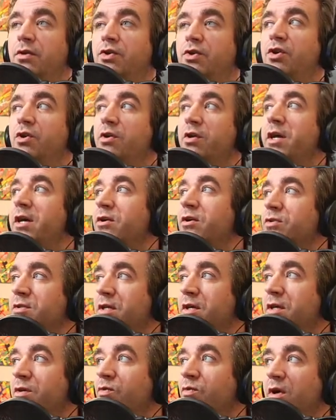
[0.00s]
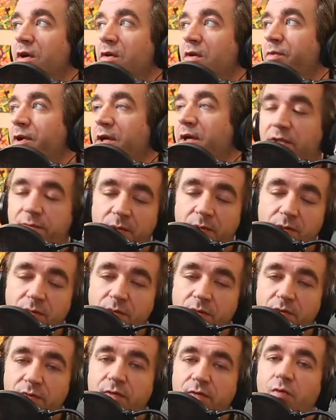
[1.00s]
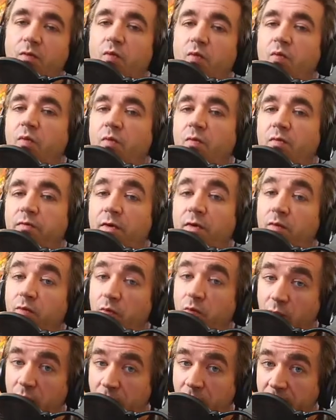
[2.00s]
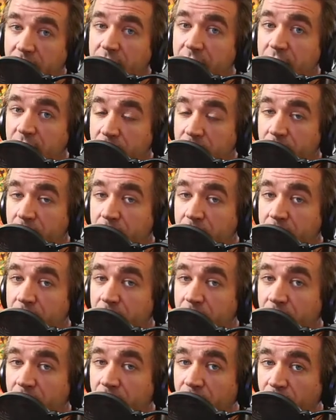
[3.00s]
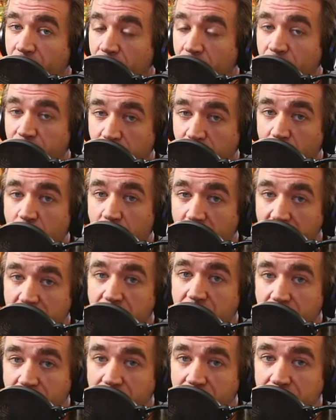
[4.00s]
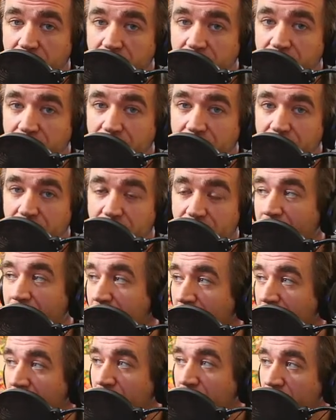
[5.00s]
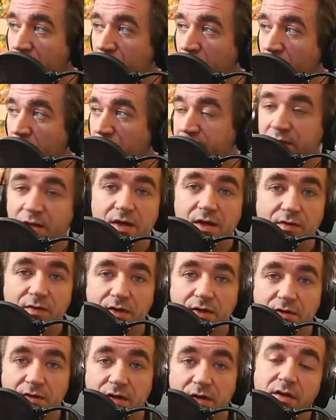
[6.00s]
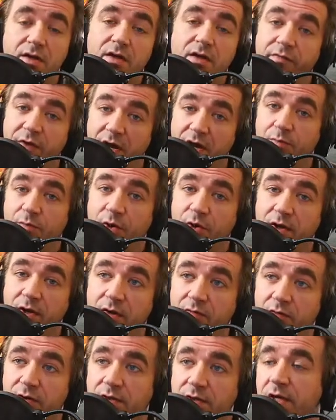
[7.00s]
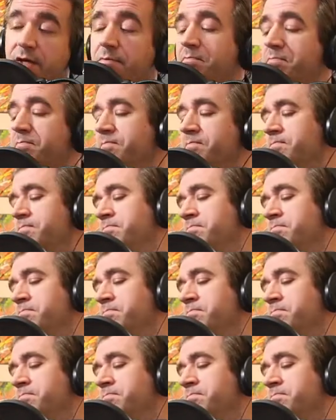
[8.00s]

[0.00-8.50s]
you're now saying we're going to punish people for warning them, for warning others that your savings are going to evaporate over time.